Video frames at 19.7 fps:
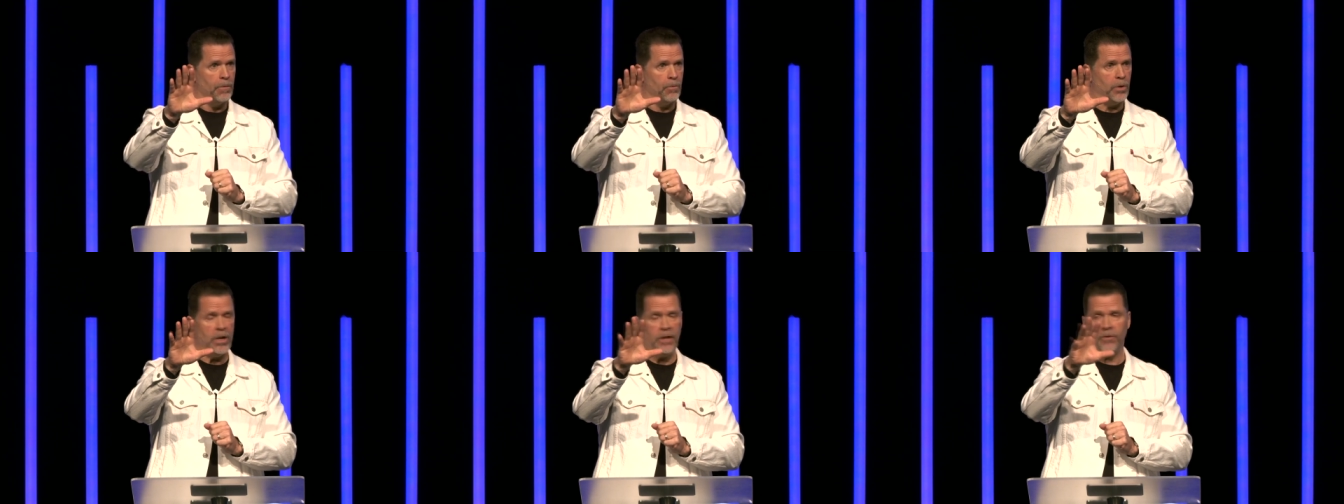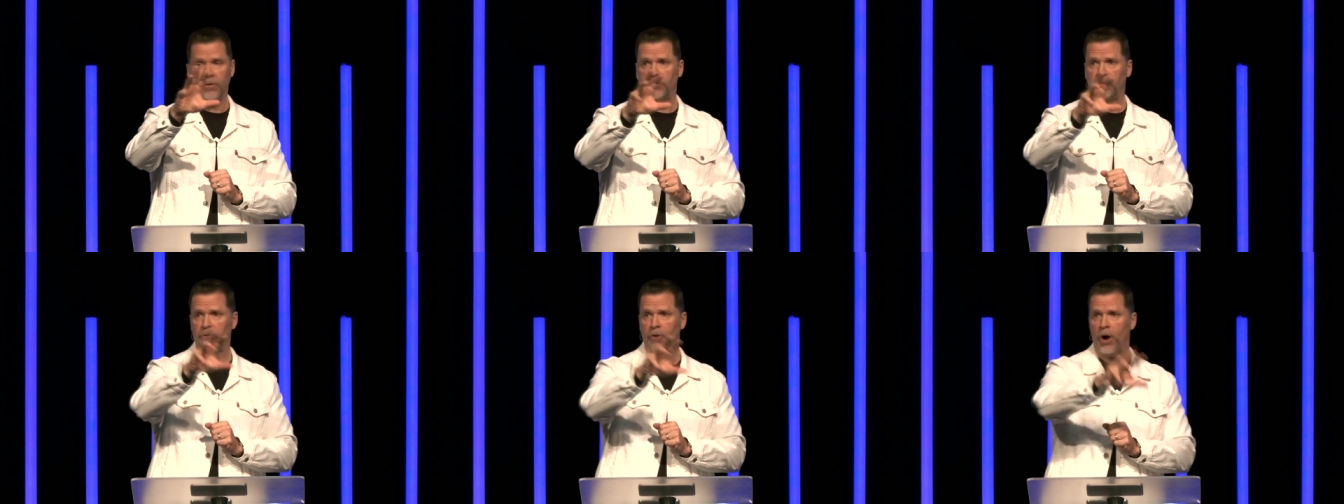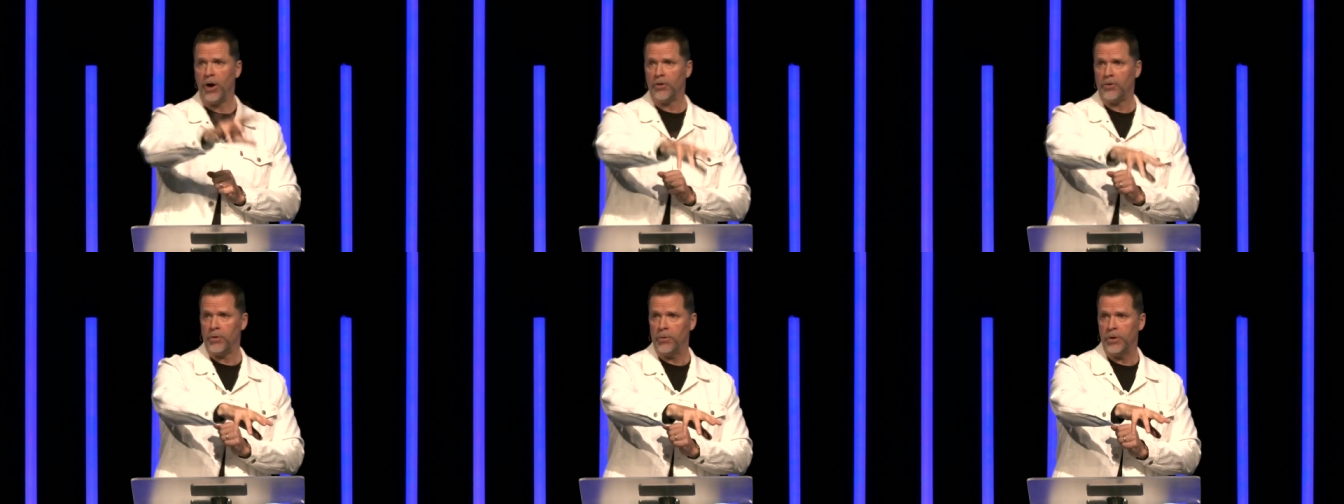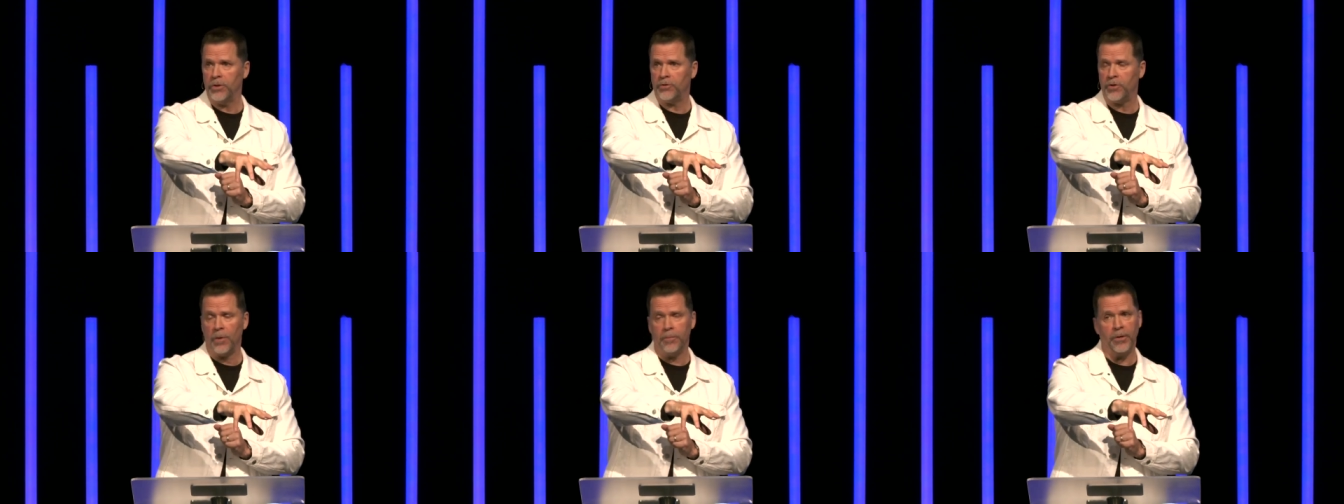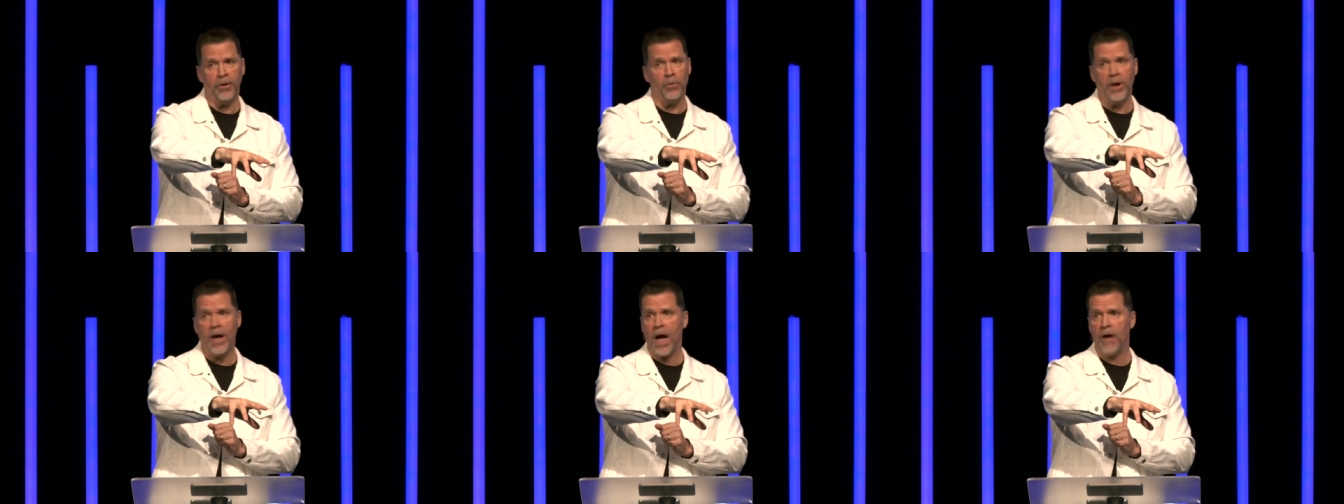We need to start doing
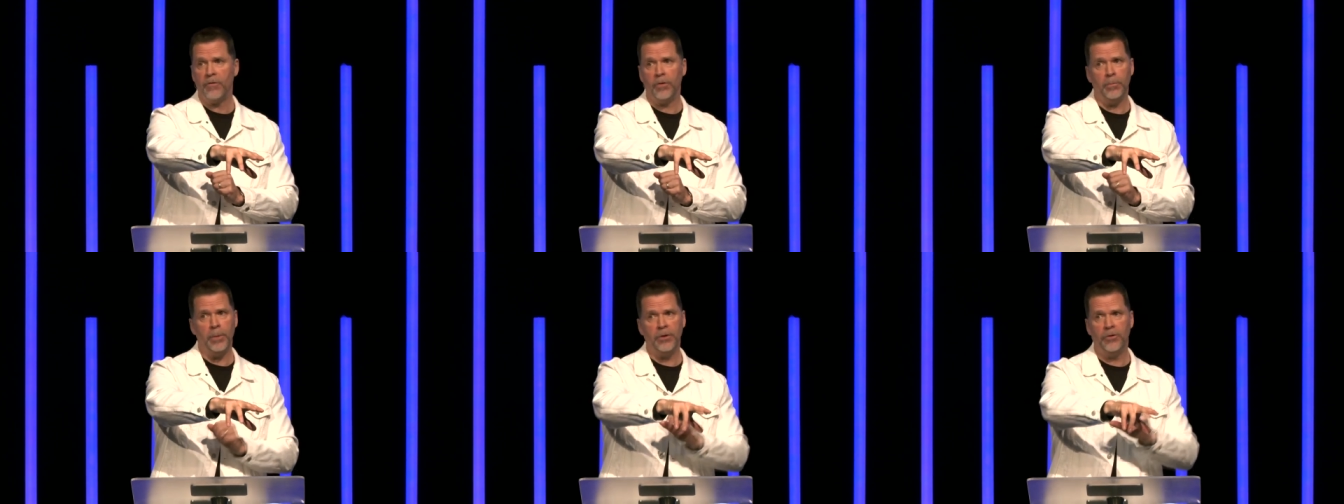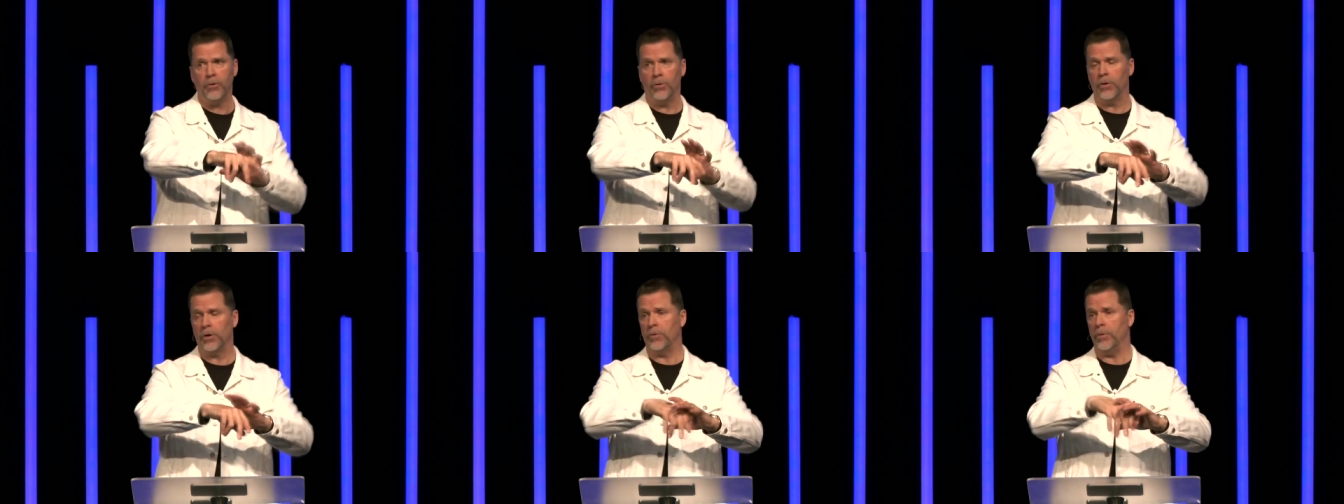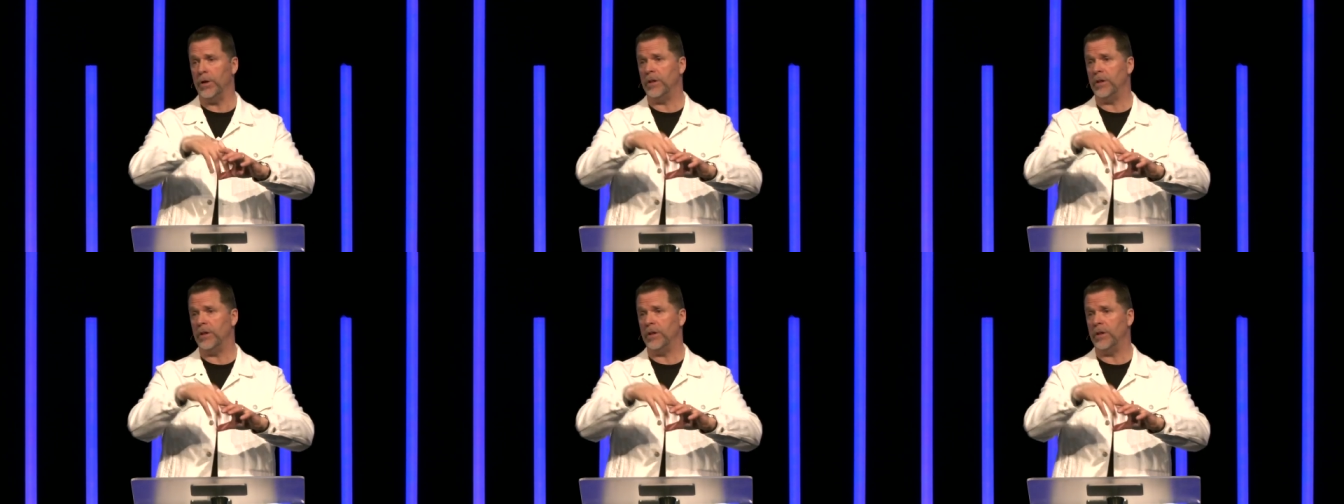something we haven't been doing.